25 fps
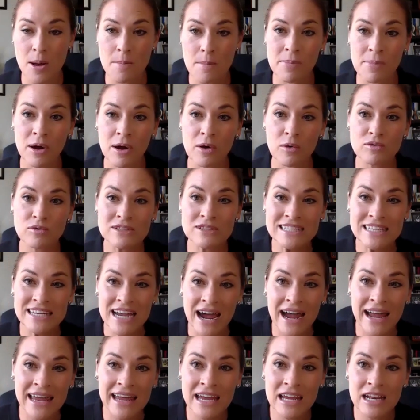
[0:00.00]
But
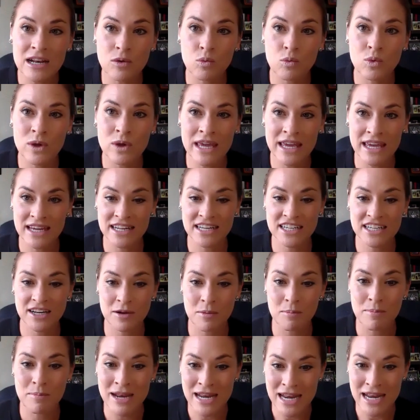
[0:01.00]
diet, we can
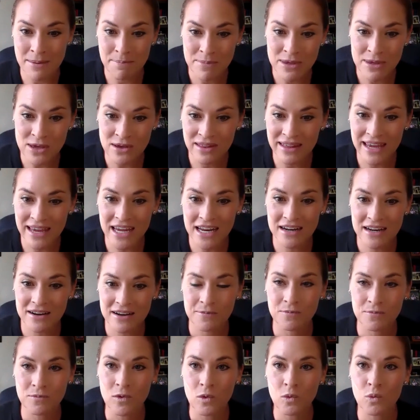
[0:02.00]
manipulate.
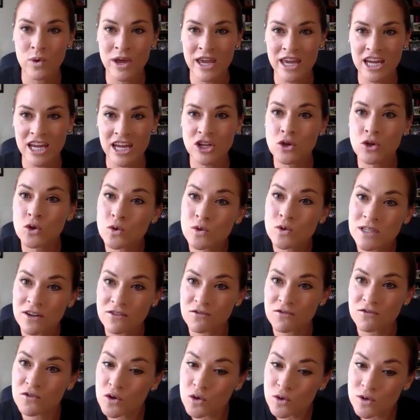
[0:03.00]
We can use the
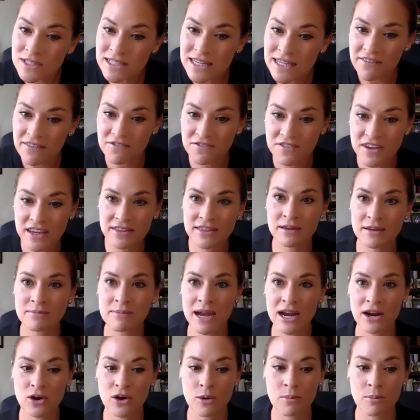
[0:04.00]
foods that feed the
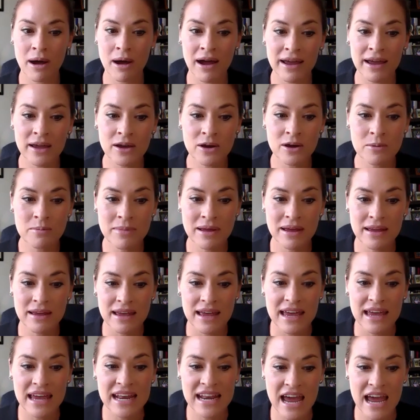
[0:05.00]
microbiome
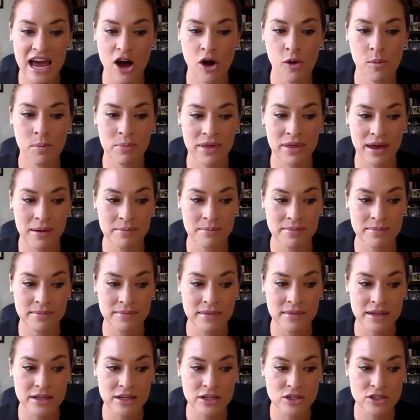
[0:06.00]
and help them.
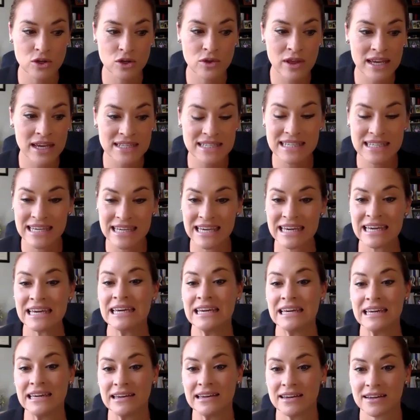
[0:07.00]
So that's
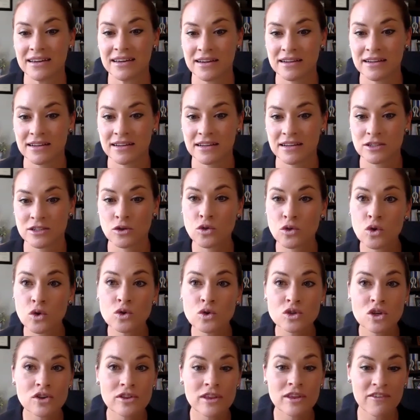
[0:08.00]
key. So
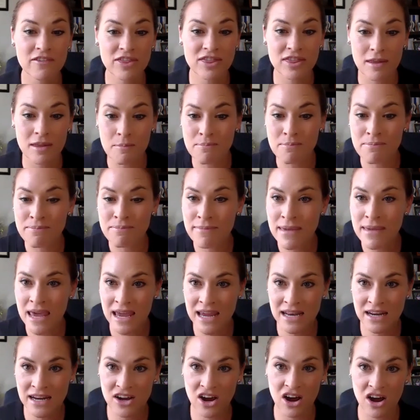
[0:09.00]
those are the
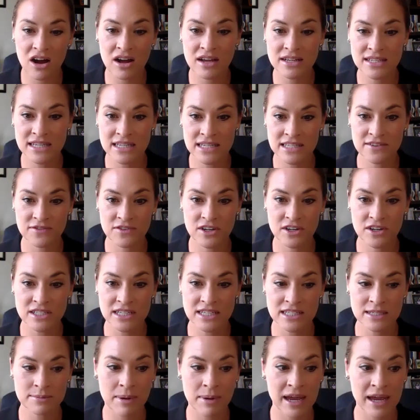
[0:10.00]
main causes for
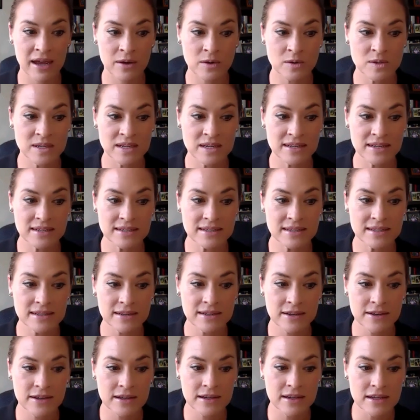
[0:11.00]
dysbiosis.
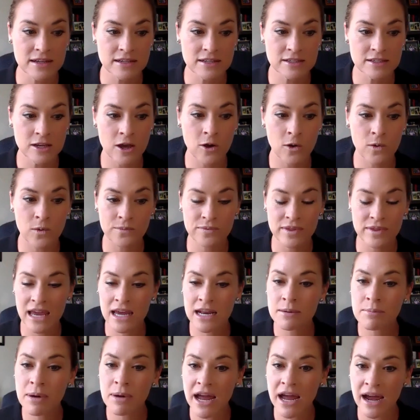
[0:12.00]
So
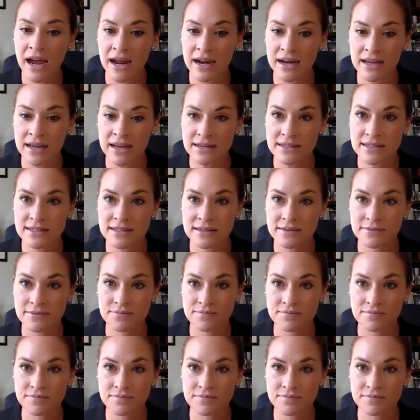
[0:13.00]
antibiotics,